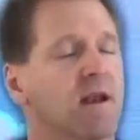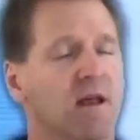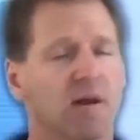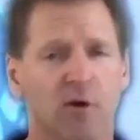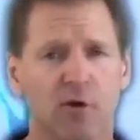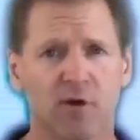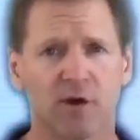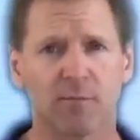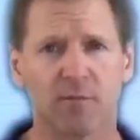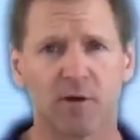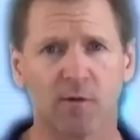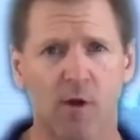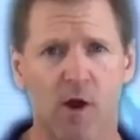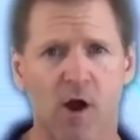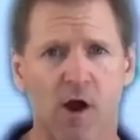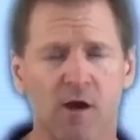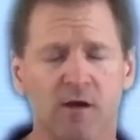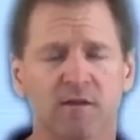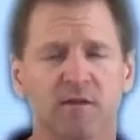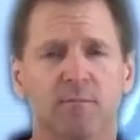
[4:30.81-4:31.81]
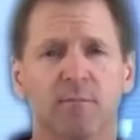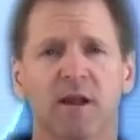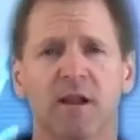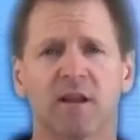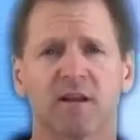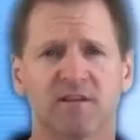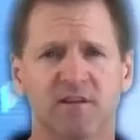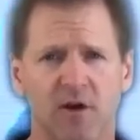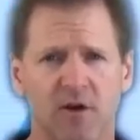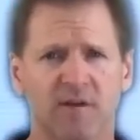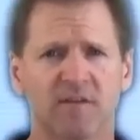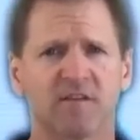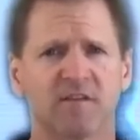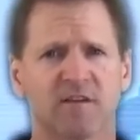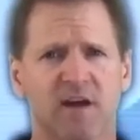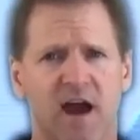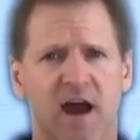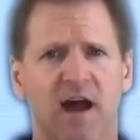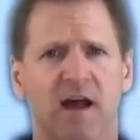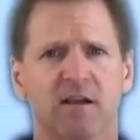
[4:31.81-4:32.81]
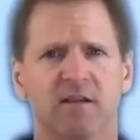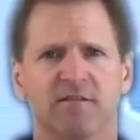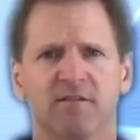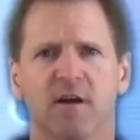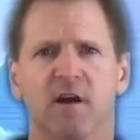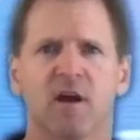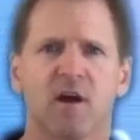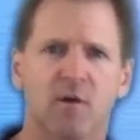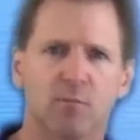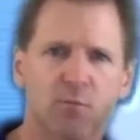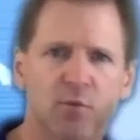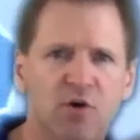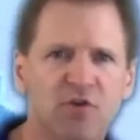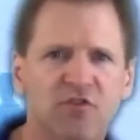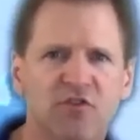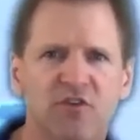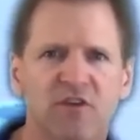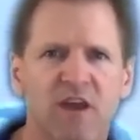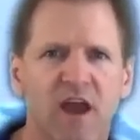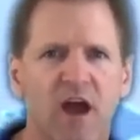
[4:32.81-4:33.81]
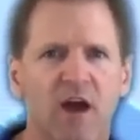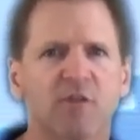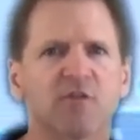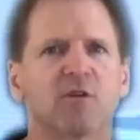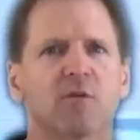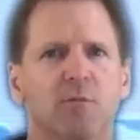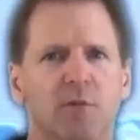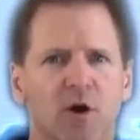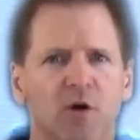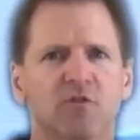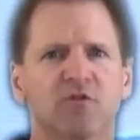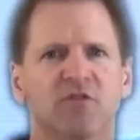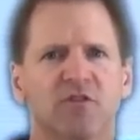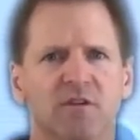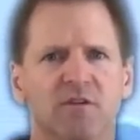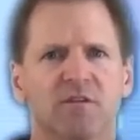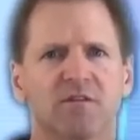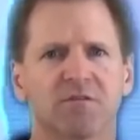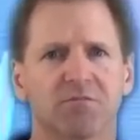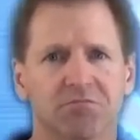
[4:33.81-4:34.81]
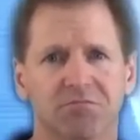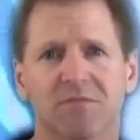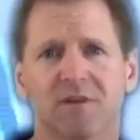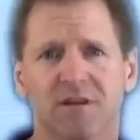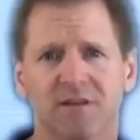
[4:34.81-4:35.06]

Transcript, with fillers: Now, don't get me wrong, the military style of pushing down your emotions,